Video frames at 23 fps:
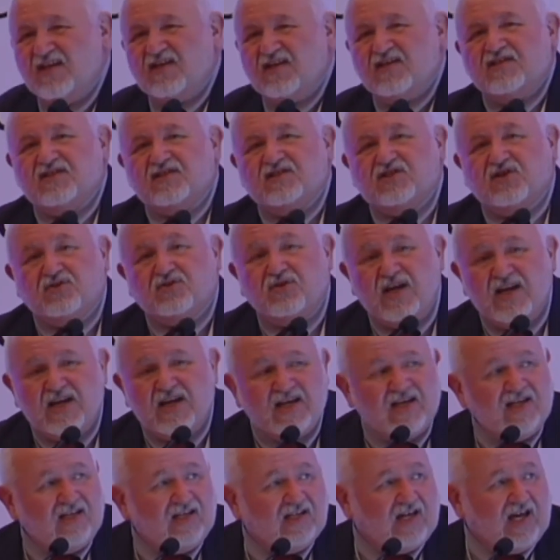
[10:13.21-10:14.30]

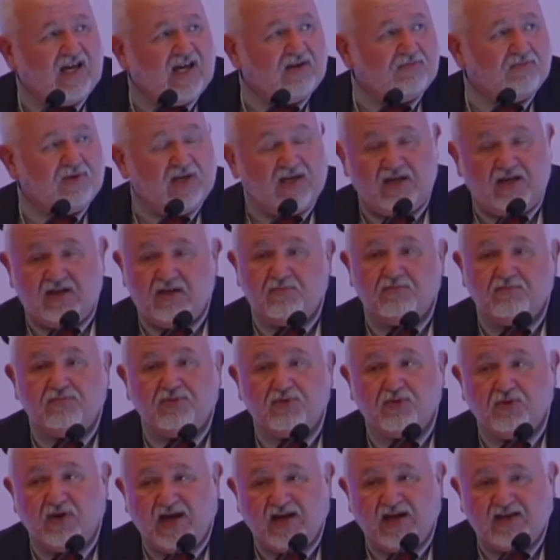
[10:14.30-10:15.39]
Screening can be
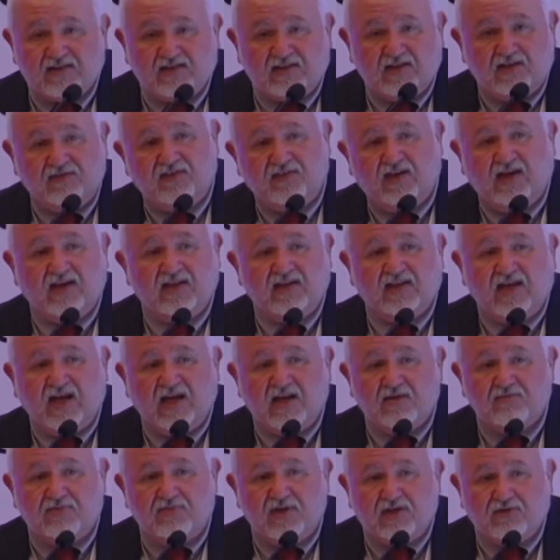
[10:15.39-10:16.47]
proactive and
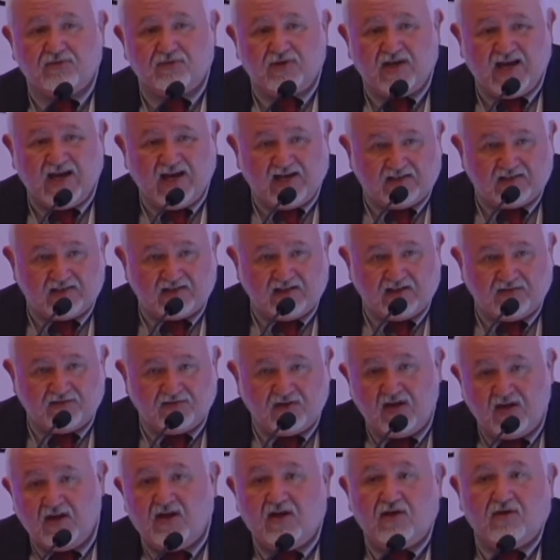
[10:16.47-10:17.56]
can be reactive.
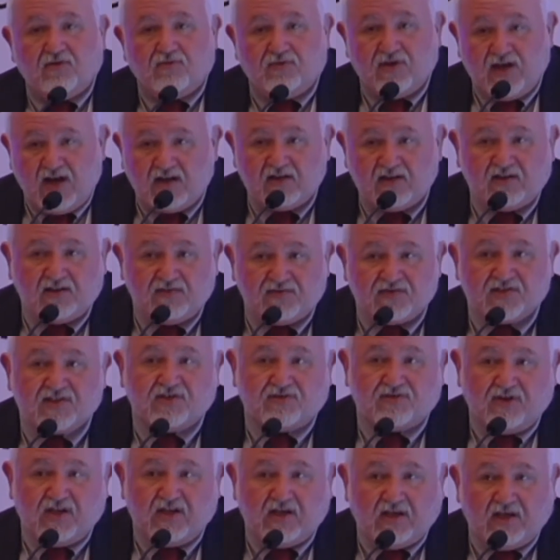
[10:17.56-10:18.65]
Reactive
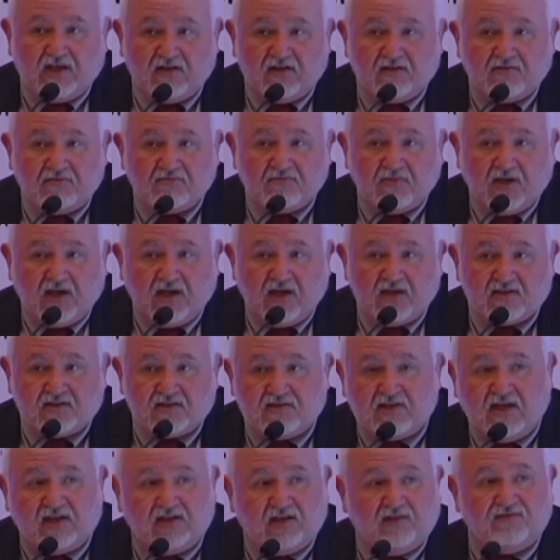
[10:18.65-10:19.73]
screening is
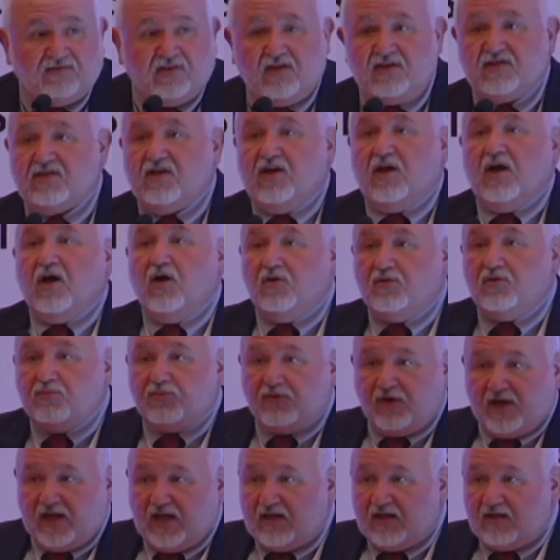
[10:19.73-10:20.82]
that if there is an
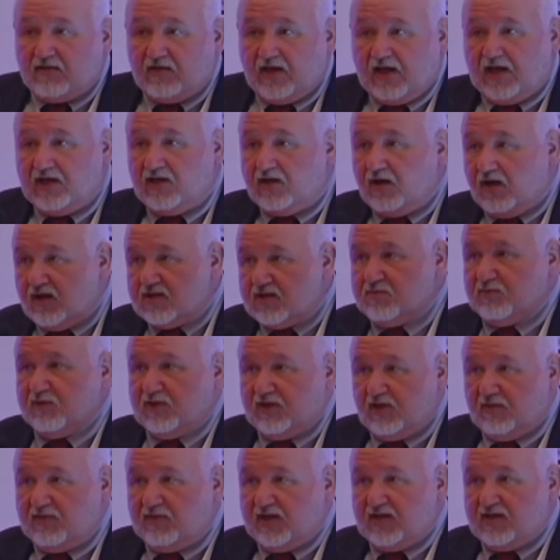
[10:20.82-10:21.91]
outbreak and the
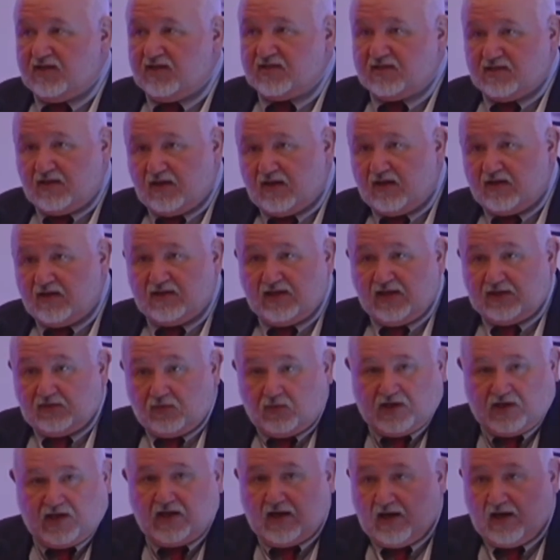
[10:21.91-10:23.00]
hospital may decide that,
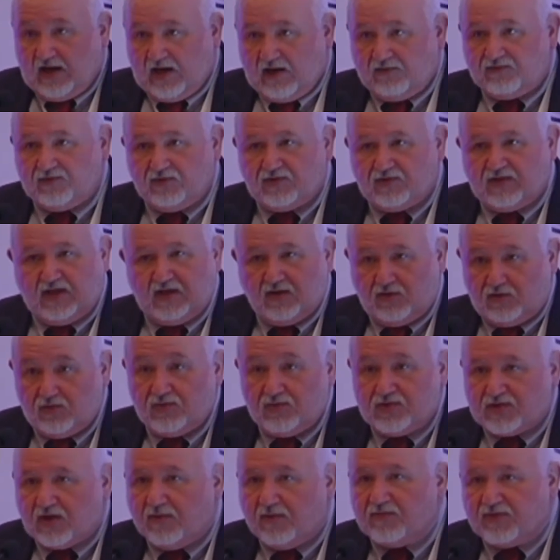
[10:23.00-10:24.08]
okay, I have to do
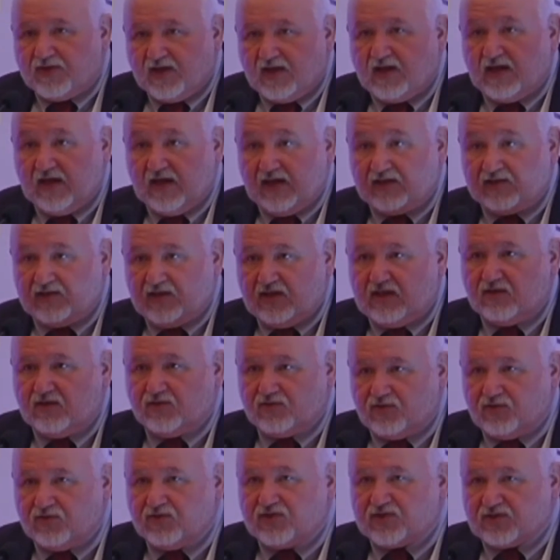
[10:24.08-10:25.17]
something and
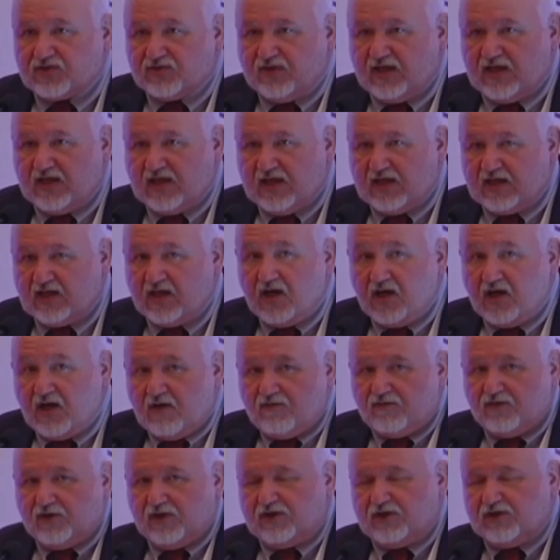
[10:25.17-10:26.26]
introduce screening
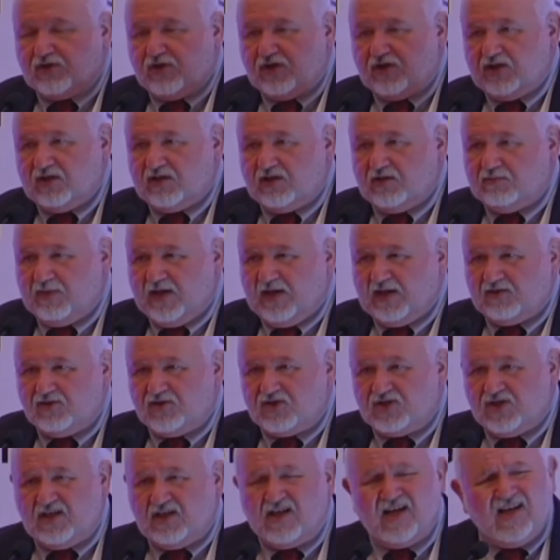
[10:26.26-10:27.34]
for a targeted
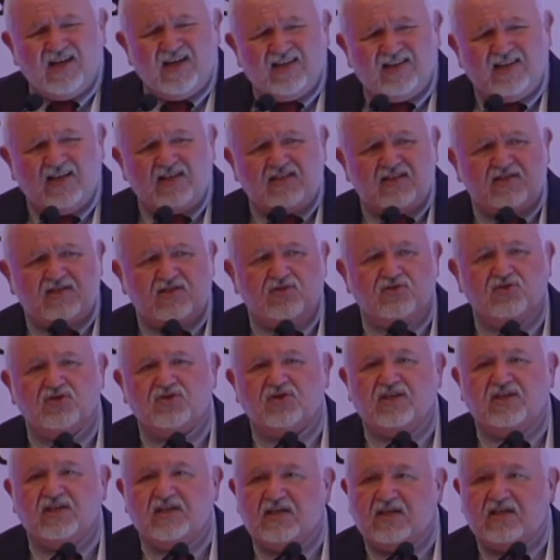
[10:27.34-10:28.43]
pathogen. That is
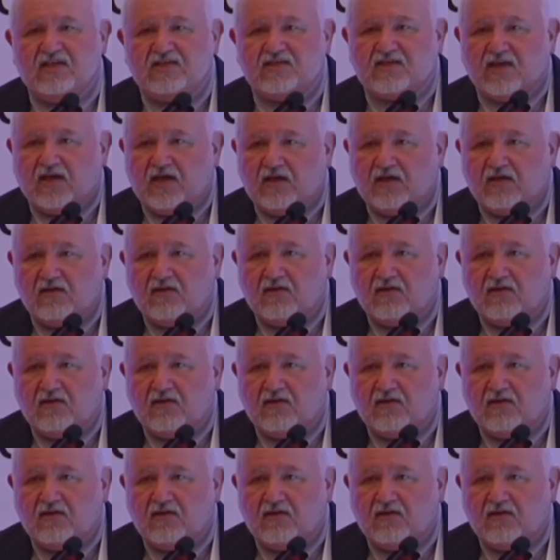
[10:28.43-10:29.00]
usually easy.